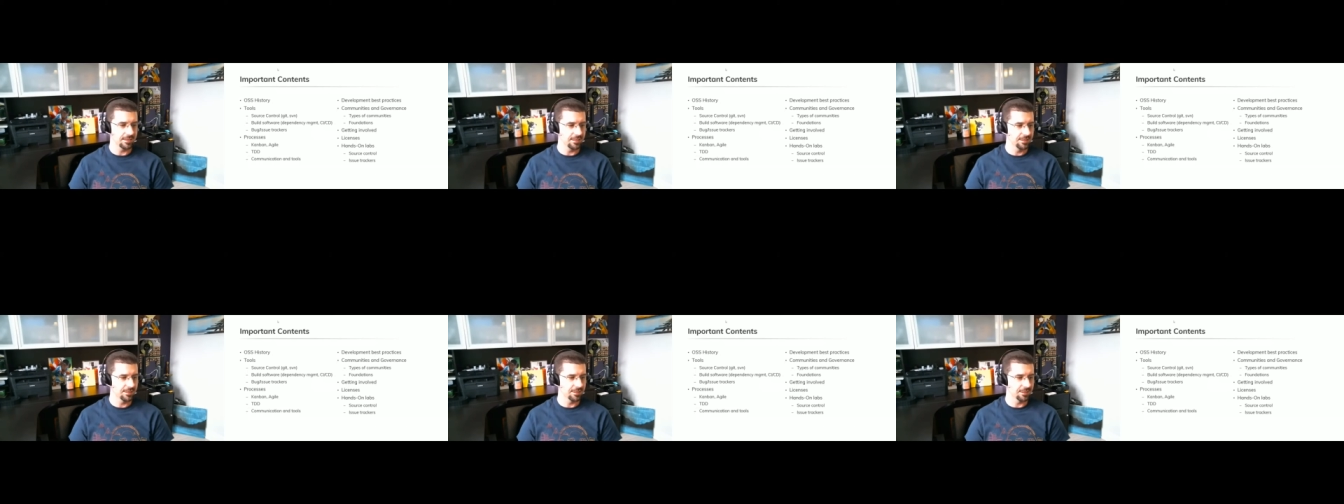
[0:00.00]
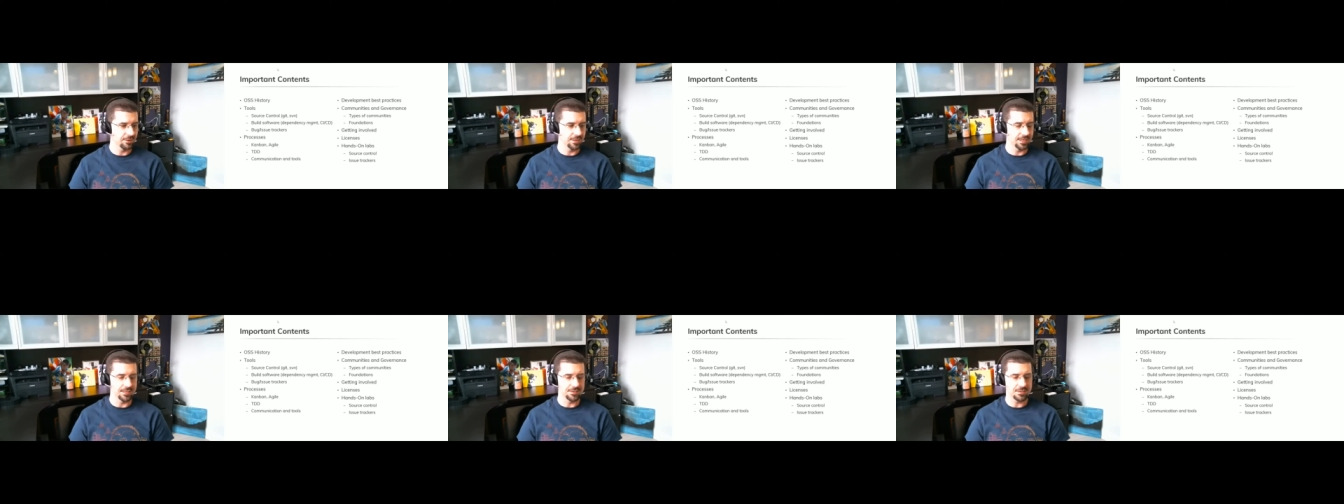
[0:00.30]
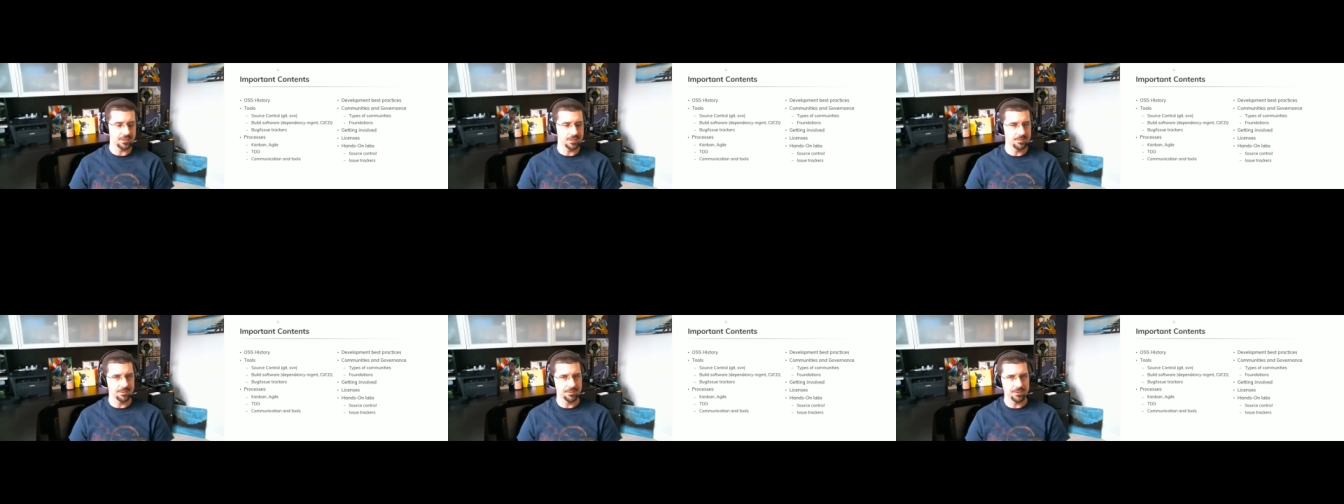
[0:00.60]
in the grand
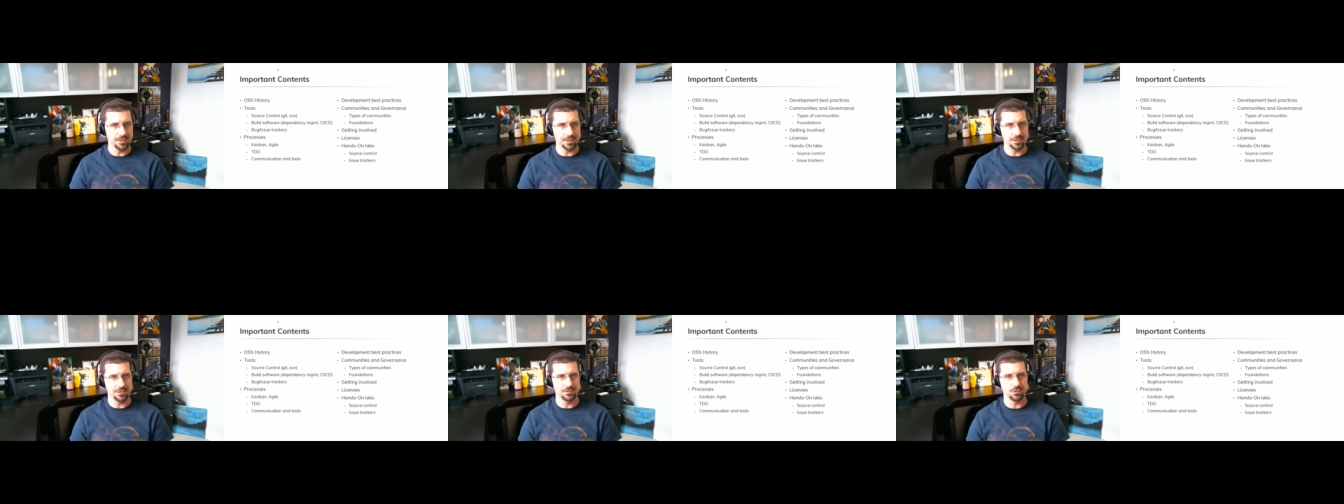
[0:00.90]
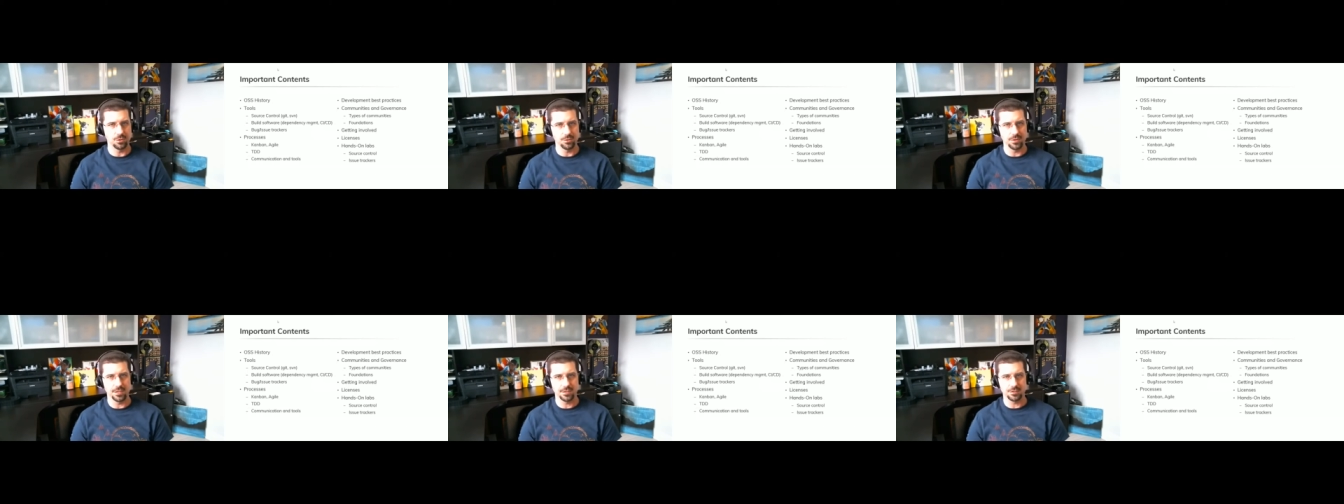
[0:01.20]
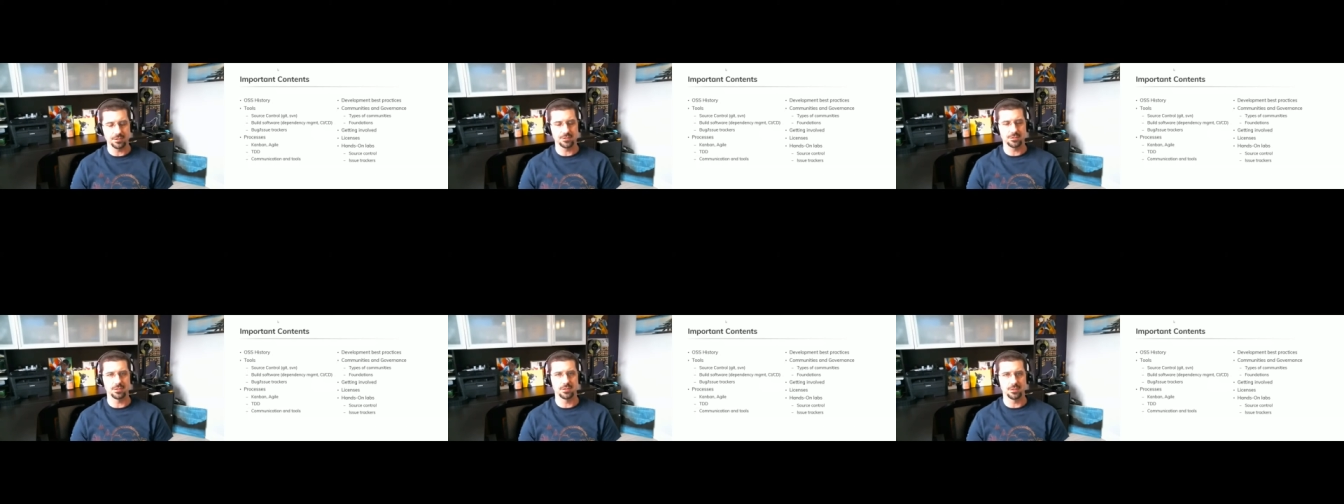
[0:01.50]
scheme of things don't
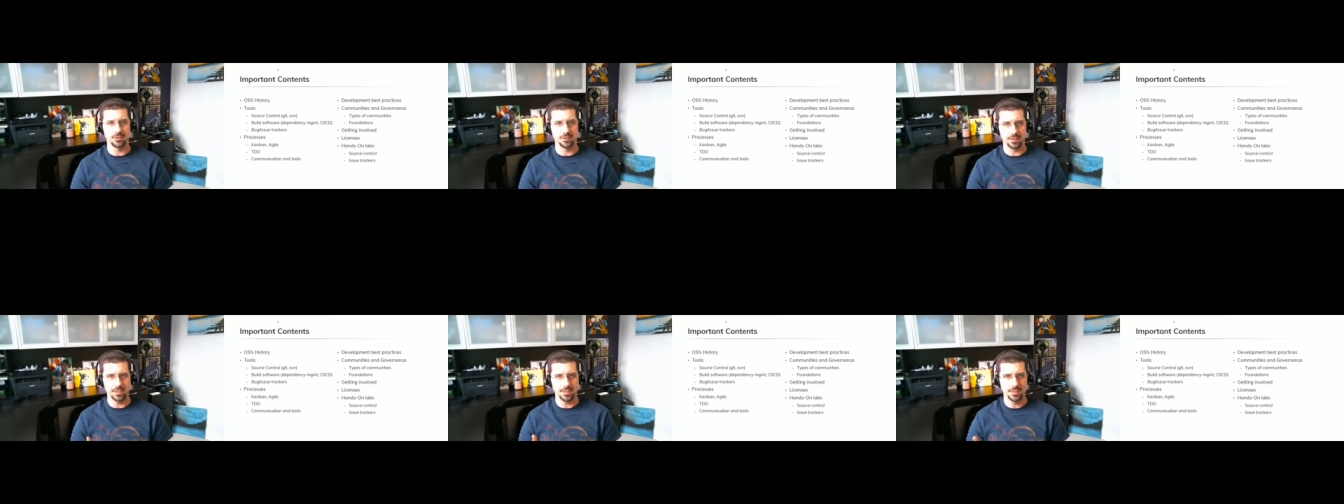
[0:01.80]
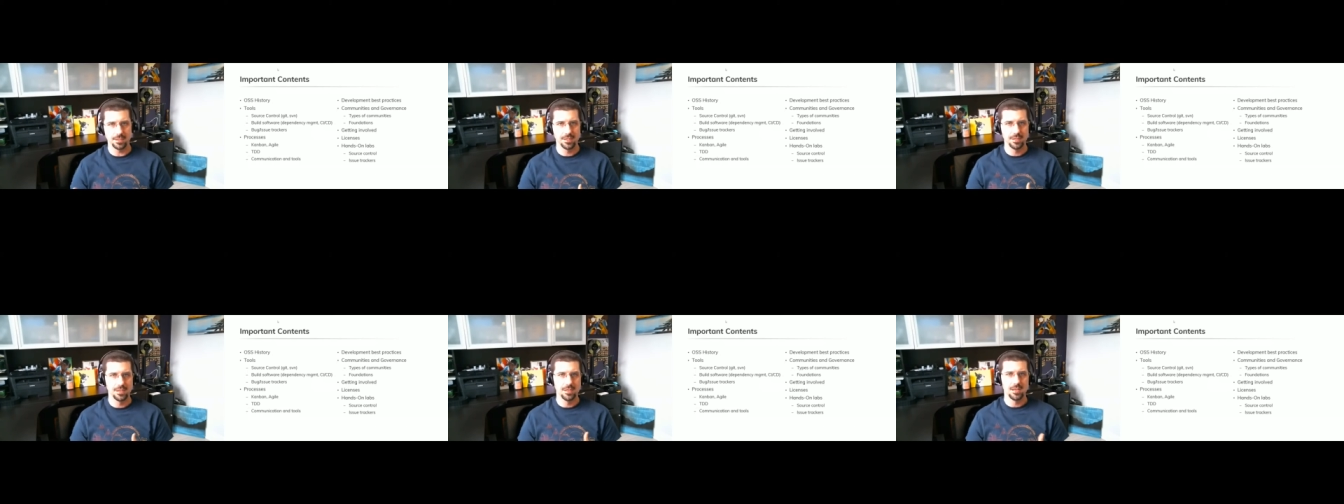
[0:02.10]
necessarily